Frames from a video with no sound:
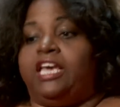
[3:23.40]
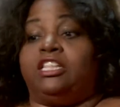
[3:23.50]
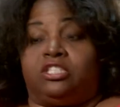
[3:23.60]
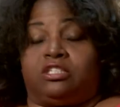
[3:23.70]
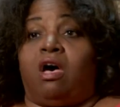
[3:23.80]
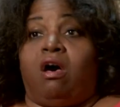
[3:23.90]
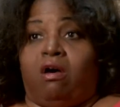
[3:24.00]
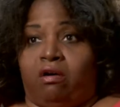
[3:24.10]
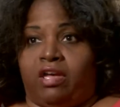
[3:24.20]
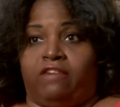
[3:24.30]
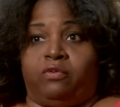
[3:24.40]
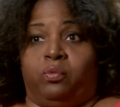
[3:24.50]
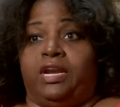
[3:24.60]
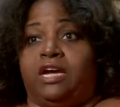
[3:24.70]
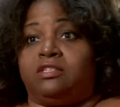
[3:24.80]
and saw
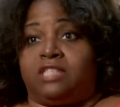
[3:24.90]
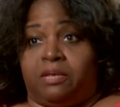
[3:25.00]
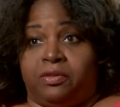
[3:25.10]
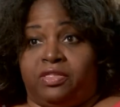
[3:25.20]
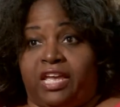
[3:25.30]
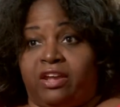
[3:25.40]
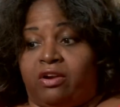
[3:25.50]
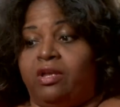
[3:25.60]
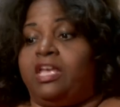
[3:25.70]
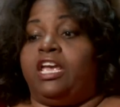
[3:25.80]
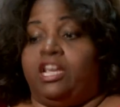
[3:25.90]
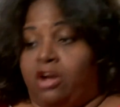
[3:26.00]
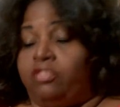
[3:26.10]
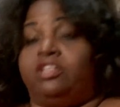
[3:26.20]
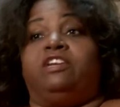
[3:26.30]
everyone else that was there
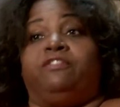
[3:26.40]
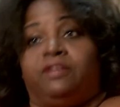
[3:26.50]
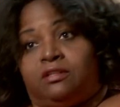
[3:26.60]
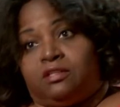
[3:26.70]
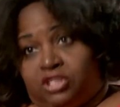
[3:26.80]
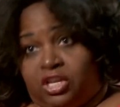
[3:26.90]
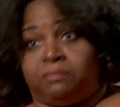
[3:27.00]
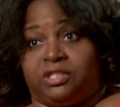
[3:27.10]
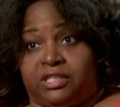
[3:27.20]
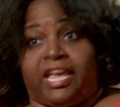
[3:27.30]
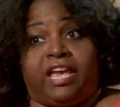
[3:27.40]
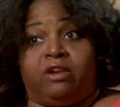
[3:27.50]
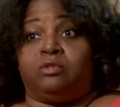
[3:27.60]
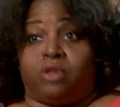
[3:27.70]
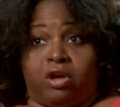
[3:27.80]
and all the different subjects they
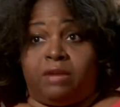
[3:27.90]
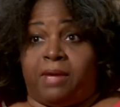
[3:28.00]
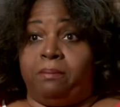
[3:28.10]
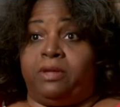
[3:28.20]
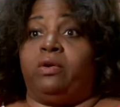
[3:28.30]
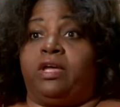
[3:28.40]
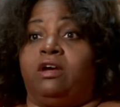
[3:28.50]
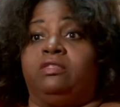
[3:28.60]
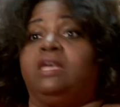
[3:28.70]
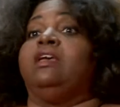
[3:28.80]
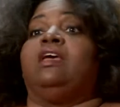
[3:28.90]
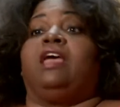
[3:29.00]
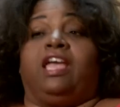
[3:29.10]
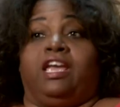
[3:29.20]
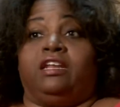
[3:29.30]
had on talking about mental health
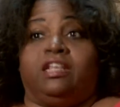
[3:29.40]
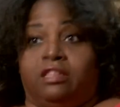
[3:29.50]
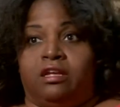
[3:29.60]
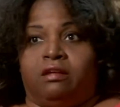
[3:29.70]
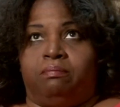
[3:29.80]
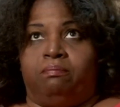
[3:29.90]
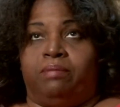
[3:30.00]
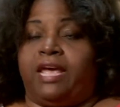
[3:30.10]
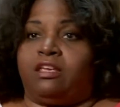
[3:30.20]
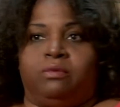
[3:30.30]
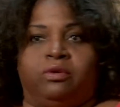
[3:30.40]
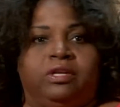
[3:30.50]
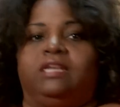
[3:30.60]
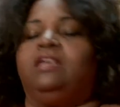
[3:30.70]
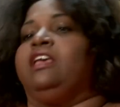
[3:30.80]
and in the black
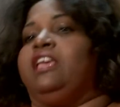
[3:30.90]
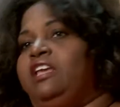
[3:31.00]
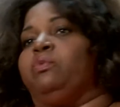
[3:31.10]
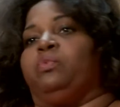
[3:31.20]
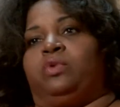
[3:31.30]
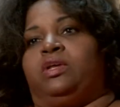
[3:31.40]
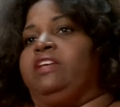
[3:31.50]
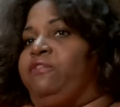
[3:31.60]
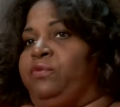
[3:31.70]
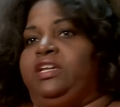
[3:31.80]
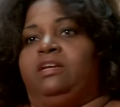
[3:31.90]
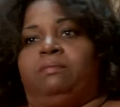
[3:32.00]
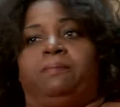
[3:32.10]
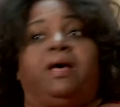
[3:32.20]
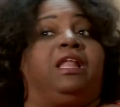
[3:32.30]
community, it really freed
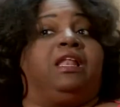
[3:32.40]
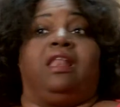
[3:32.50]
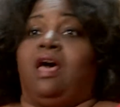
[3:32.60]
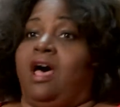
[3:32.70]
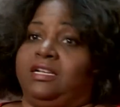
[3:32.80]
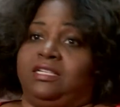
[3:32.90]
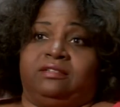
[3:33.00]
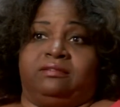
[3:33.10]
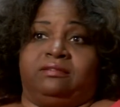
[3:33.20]
him up a lot.